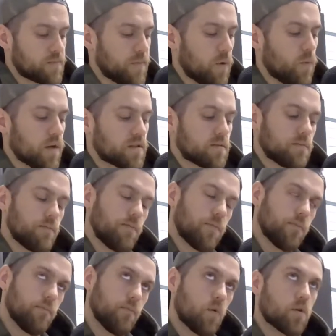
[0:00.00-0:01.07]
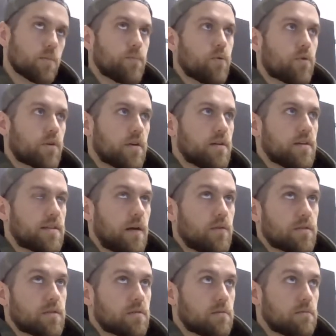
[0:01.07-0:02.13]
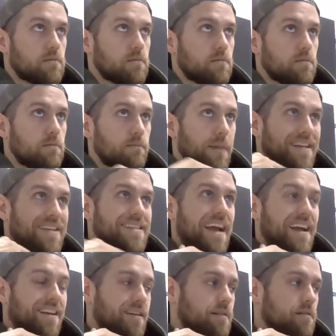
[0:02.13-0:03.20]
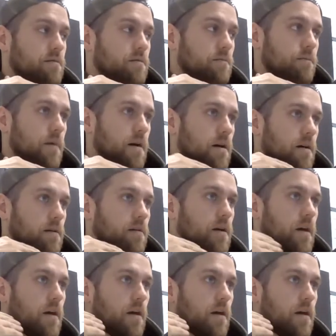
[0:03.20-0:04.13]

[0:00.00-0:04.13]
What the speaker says: But what's more important is I was maintaining my